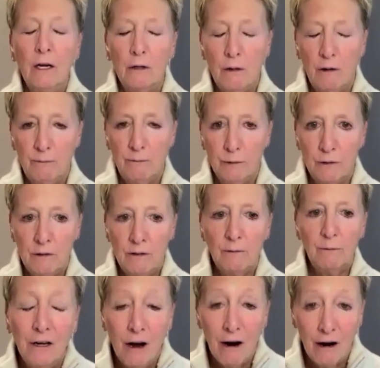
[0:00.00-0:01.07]

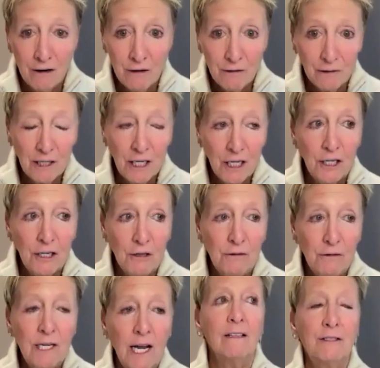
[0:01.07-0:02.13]
Global. Carl, can
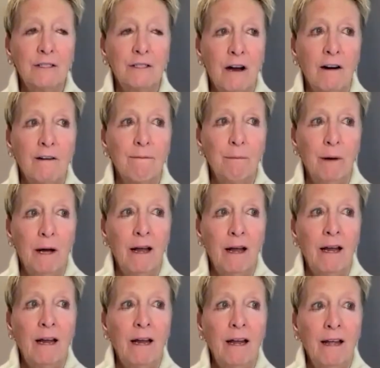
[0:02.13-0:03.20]
you start
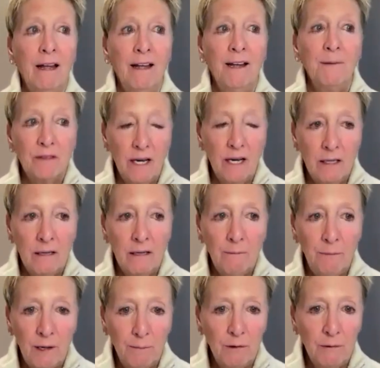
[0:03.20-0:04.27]
by telling
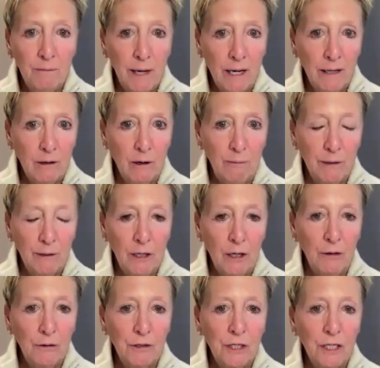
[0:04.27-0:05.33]
people about Open
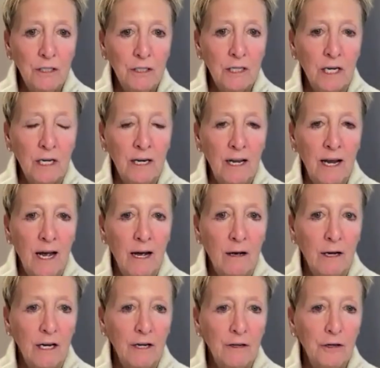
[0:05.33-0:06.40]
Oceans and
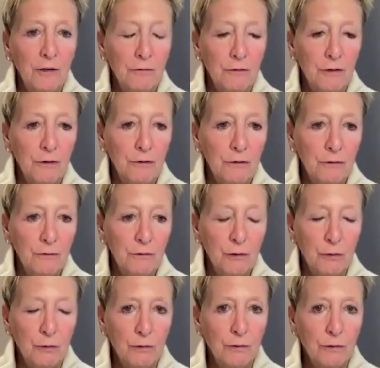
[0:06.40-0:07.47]
how and your new
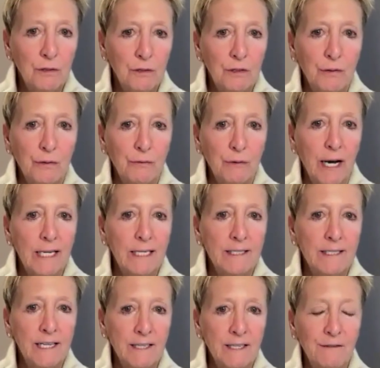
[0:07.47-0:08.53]
tools to
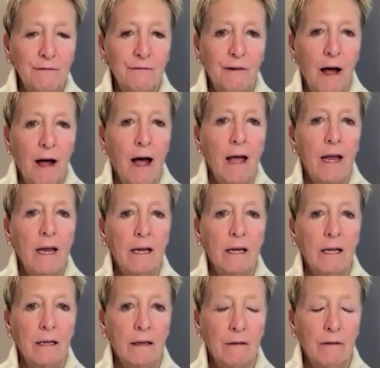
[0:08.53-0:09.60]
identify
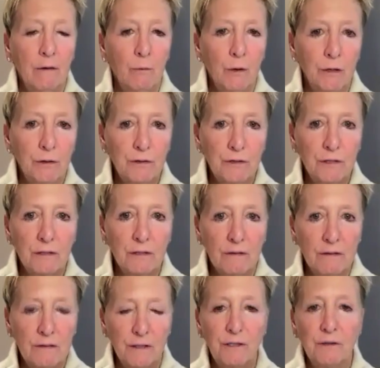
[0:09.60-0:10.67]
the worst
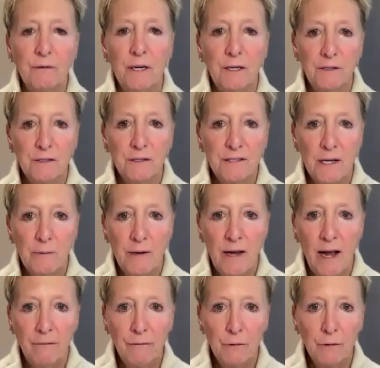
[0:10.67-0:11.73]
situations that we
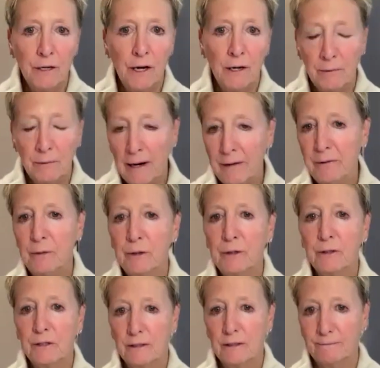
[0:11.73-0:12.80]
have going on around the
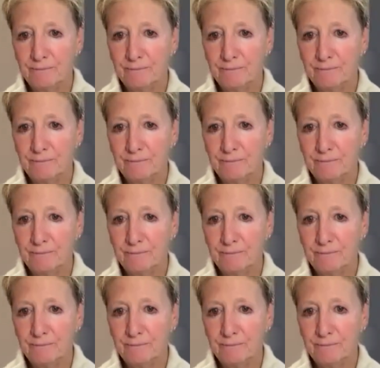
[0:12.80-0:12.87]
world?